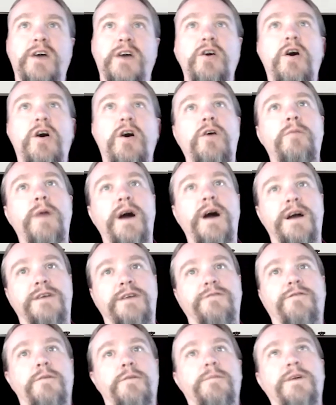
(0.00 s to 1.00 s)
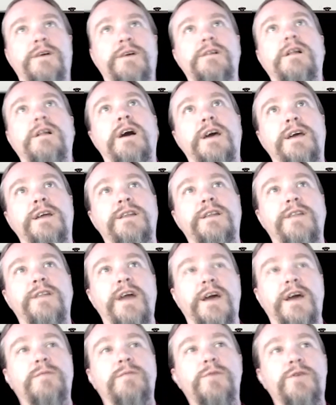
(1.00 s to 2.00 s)
callback from the client and
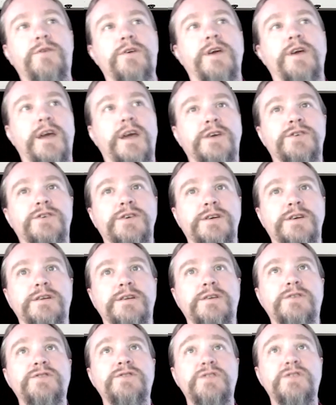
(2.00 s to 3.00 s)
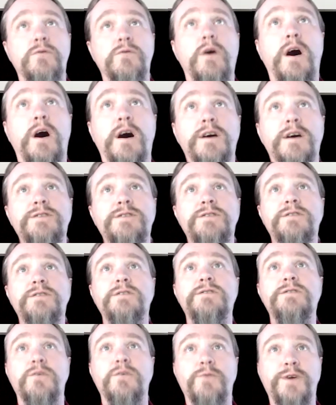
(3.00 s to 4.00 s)
that communication to us,
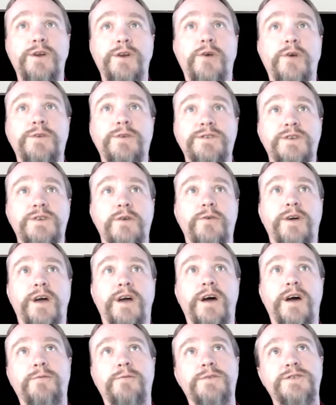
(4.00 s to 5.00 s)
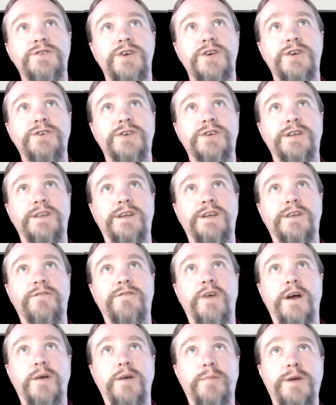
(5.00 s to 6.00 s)
so we know what's going on and what's changing in the
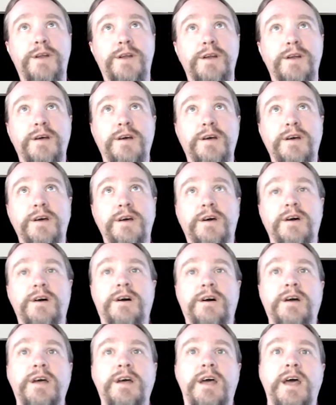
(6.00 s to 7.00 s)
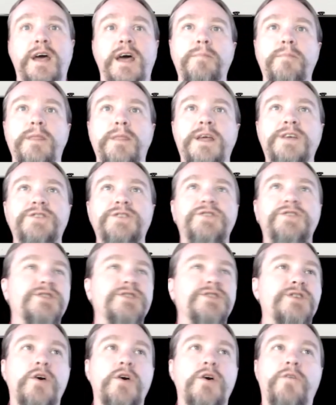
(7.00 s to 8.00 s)
environment. It's
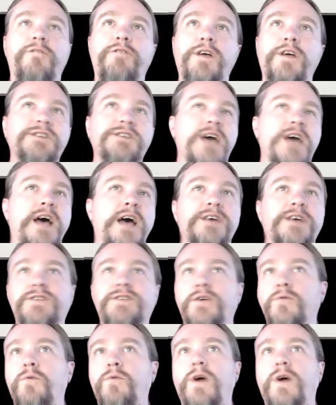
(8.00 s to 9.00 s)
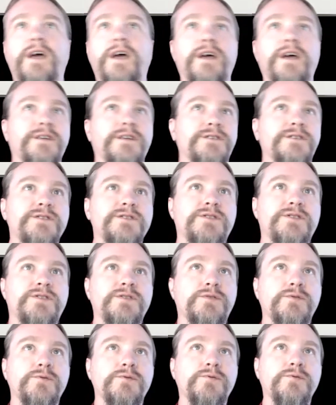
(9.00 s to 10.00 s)
just a fantastic way
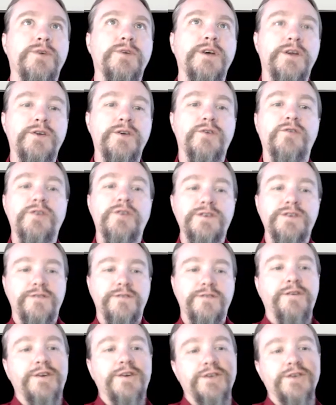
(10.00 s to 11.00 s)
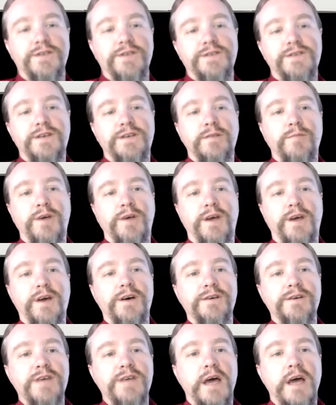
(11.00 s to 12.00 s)
to increase efficiency
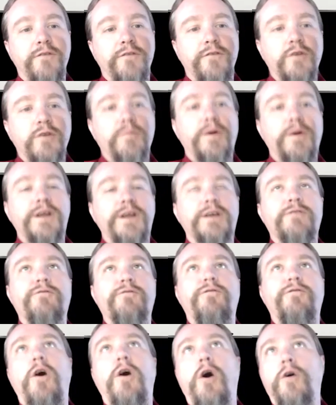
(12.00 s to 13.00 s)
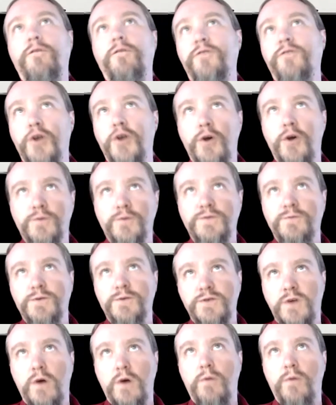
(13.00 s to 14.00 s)
because everybody involved knows
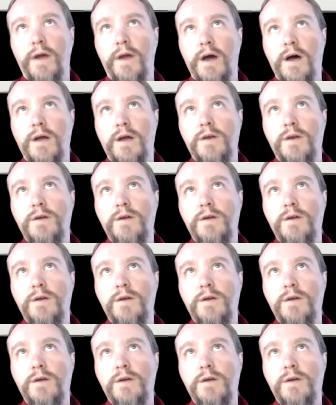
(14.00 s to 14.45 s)
what's going on.